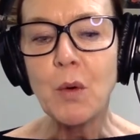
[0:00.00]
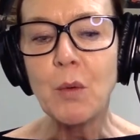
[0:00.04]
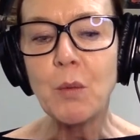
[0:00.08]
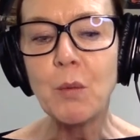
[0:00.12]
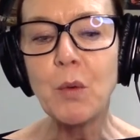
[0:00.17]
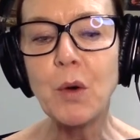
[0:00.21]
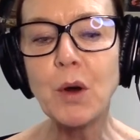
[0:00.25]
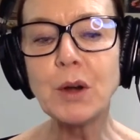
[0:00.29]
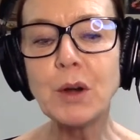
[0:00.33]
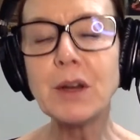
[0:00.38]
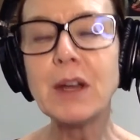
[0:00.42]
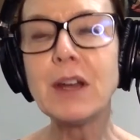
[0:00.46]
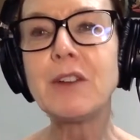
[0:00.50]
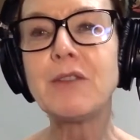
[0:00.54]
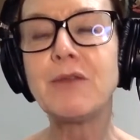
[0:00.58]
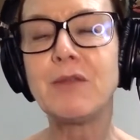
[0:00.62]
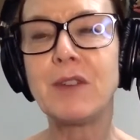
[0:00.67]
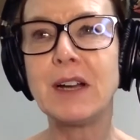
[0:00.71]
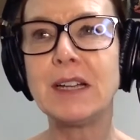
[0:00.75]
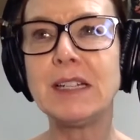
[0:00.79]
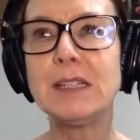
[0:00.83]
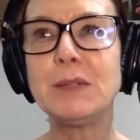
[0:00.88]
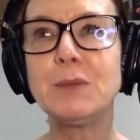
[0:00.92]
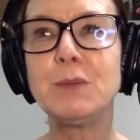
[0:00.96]
What
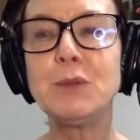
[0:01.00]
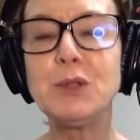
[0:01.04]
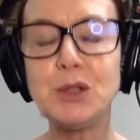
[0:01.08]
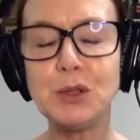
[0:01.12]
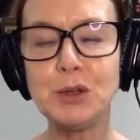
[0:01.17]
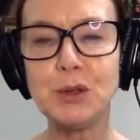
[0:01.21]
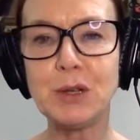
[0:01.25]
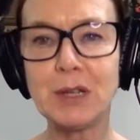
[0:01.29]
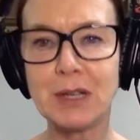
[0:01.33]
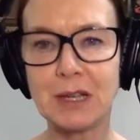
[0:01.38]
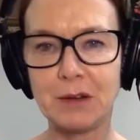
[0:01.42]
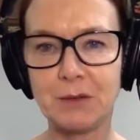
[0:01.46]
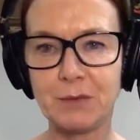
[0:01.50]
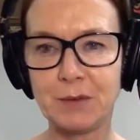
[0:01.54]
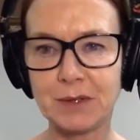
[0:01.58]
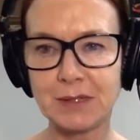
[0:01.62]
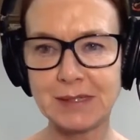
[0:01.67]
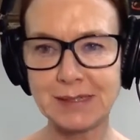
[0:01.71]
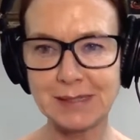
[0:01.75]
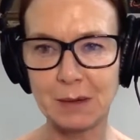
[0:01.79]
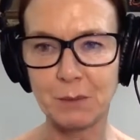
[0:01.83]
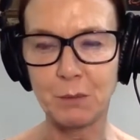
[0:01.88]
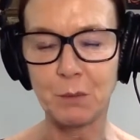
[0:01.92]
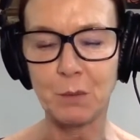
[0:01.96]
advice would you give
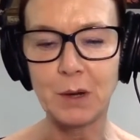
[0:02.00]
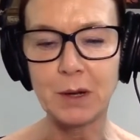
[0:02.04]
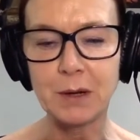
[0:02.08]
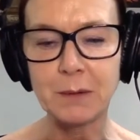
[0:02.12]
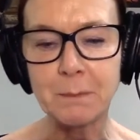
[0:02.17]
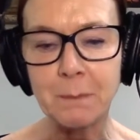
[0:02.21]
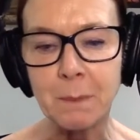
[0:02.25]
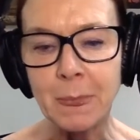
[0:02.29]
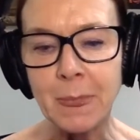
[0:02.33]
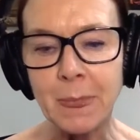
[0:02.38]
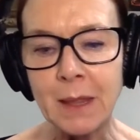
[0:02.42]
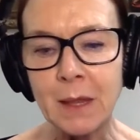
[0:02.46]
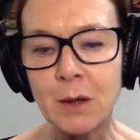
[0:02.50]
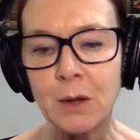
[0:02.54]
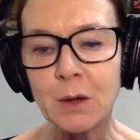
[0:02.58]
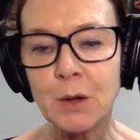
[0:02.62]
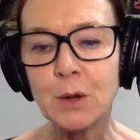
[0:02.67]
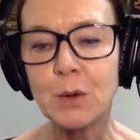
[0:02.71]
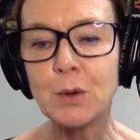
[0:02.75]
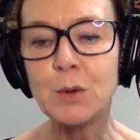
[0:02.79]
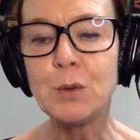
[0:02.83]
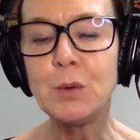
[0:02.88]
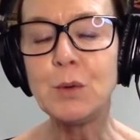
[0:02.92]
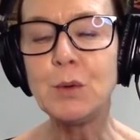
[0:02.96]
someone
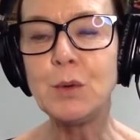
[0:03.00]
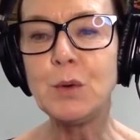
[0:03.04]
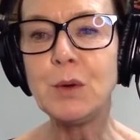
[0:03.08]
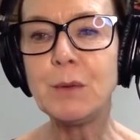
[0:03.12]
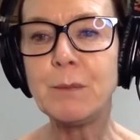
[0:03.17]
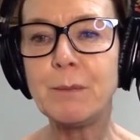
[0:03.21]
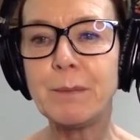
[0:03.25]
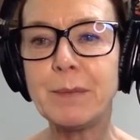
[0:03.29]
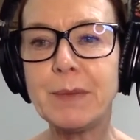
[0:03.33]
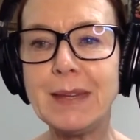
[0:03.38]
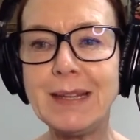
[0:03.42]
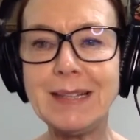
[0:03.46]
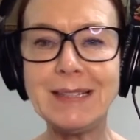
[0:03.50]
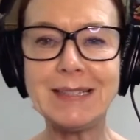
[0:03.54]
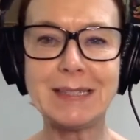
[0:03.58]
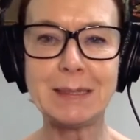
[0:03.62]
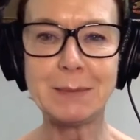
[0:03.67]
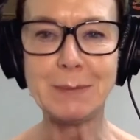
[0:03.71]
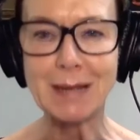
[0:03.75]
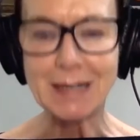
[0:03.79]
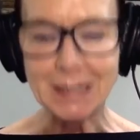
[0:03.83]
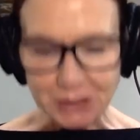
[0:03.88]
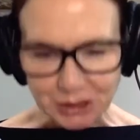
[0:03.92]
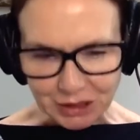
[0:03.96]
who needs
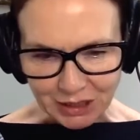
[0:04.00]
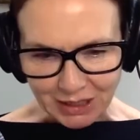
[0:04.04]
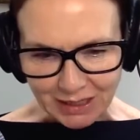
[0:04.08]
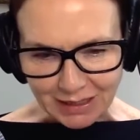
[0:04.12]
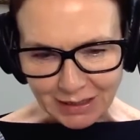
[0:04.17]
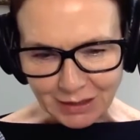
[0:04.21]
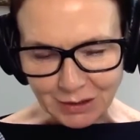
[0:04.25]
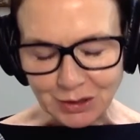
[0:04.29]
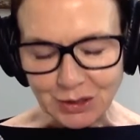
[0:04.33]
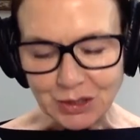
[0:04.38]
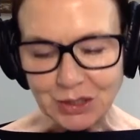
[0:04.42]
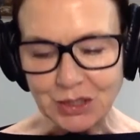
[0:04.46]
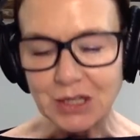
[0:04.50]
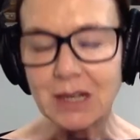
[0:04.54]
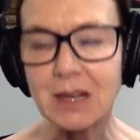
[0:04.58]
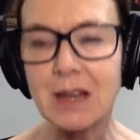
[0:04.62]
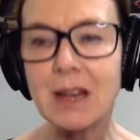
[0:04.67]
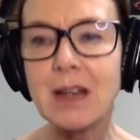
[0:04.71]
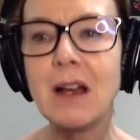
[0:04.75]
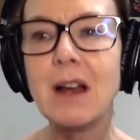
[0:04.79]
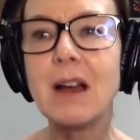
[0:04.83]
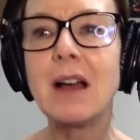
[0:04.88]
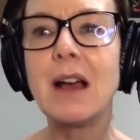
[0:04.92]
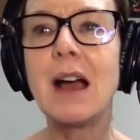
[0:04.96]
to make a change,
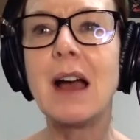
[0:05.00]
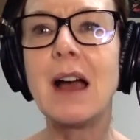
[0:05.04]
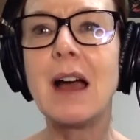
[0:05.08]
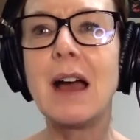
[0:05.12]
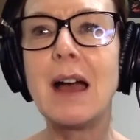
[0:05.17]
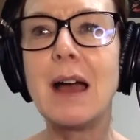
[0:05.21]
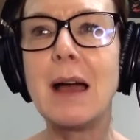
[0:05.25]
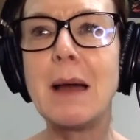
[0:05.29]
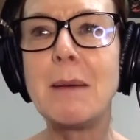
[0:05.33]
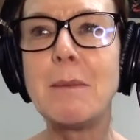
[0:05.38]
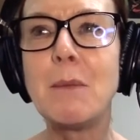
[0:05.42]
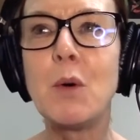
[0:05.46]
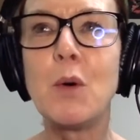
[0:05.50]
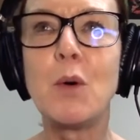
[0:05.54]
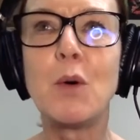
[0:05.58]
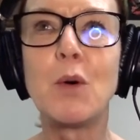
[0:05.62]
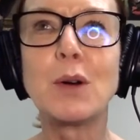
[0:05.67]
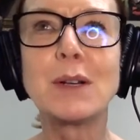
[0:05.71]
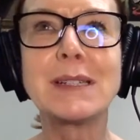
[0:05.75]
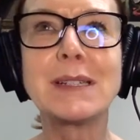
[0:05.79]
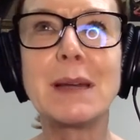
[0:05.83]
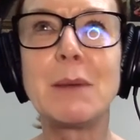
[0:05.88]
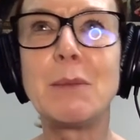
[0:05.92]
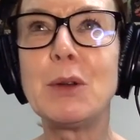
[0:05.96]

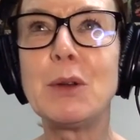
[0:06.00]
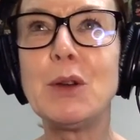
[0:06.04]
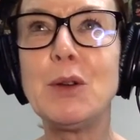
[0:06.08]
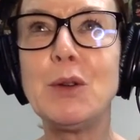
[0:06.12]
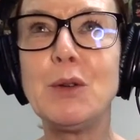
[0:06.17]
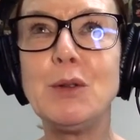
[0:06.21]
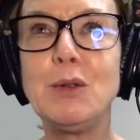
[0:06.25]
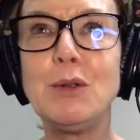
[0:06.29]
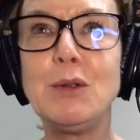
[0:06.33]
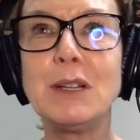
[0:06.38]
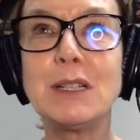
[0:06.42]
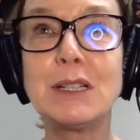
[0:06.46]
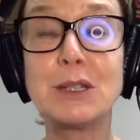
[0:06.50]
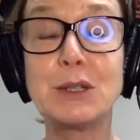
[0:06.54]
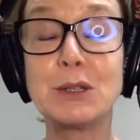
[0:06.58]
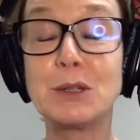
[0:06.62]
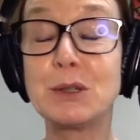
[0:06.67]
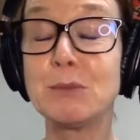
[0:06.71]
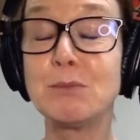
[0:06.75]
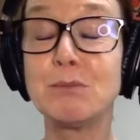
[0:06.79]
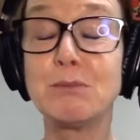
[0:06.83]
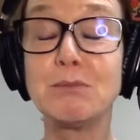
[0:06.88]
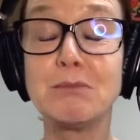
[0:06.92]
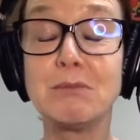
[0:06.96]
or someone who
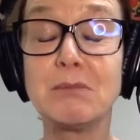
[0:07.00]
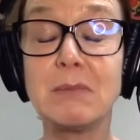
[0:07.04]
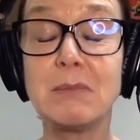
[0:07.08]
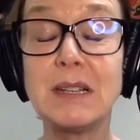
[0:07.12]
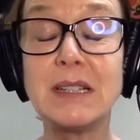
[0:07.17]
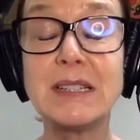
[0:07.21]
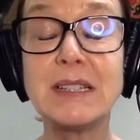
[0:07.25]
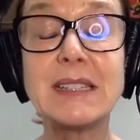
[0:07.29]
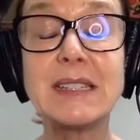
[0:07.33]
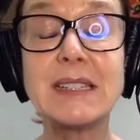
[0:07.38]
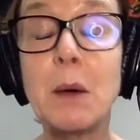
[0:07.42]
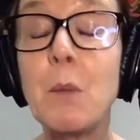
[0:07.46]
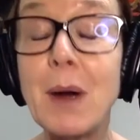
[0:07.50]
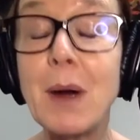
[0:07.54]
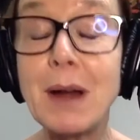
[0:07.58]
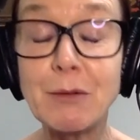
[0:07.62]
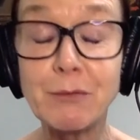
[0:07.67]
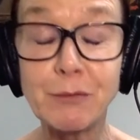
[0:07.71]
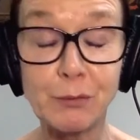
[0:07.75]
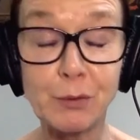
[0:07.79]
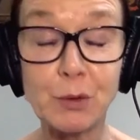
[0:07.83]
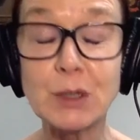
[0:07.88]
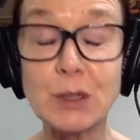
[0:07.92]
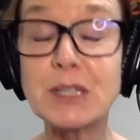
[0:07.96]
is in some way
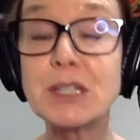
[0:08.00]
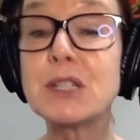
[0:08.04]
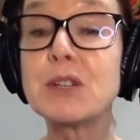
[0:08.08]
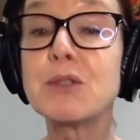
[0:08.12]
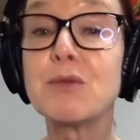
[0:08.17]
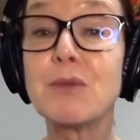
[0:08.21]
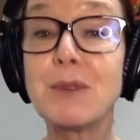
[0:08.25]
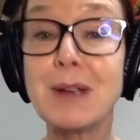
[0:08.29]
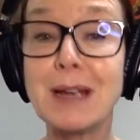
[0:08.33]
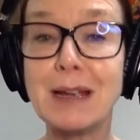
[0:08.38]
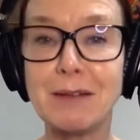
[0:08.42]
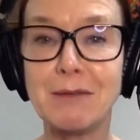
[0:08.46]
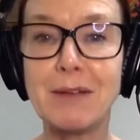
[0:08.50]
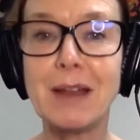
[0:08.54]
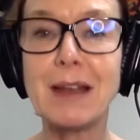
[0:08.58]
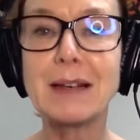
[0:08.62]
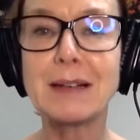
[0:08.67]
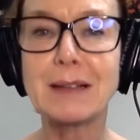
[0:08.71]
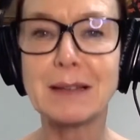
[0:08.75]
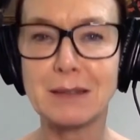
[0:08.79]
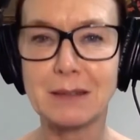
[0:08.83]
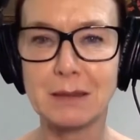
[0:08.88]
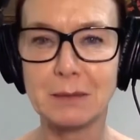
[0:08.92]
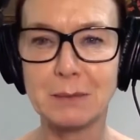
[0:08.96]
forced to
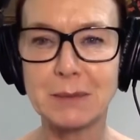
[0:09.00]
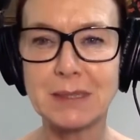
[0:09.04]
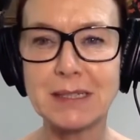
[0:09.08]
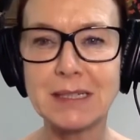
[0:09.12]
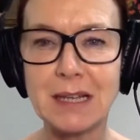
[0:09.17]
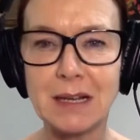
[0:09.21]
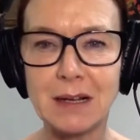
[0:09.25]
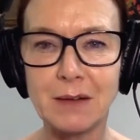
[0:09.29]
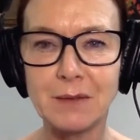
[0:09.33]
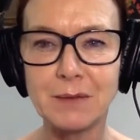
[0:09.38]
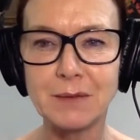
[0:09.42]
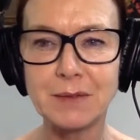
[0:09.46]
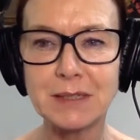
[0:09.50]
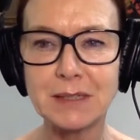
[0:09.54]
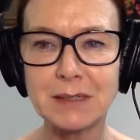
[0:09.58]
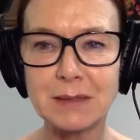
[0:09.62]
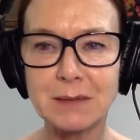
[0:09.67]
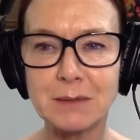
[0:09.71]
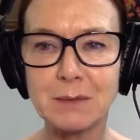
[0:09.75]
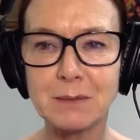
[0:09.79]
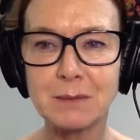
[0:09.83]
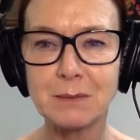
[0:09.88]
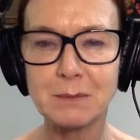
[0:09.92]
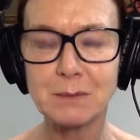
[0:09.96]
reinvent
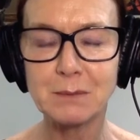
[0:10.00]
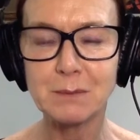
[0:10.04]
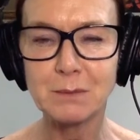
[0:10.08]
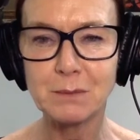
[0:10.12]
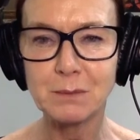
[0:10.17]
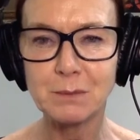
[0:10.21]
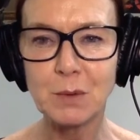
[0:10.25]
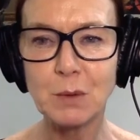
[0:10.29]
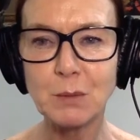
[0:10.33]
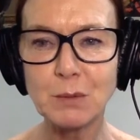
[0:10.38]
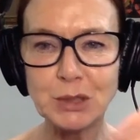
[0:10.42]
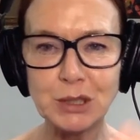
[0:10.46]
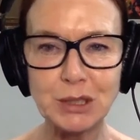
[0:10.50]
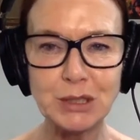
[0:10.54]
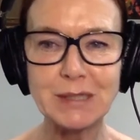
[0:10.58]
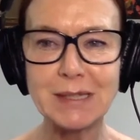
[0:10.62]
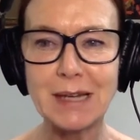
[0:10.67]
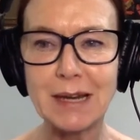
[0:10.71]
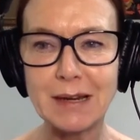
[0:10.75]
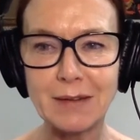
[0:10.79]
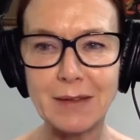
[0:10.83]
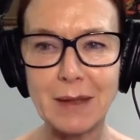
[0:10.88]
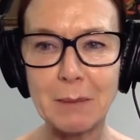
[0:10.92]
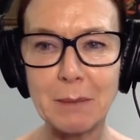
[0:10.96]
themselves? What would you
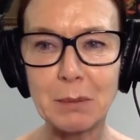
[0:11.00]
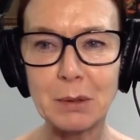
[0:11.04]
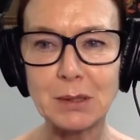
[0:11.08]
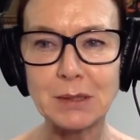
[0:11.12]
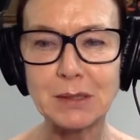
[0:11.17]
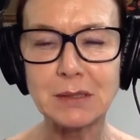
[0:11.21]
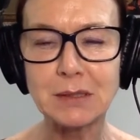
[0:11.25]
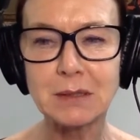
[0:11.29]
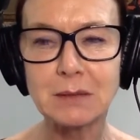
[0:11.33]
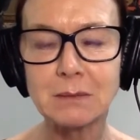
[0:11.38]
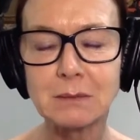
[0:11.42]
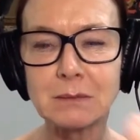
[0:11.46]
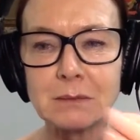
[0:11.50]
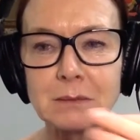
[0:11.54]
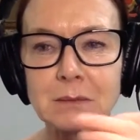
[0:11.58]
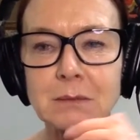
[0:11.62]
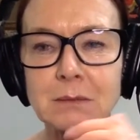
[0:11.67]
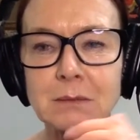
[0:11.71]
say to that person?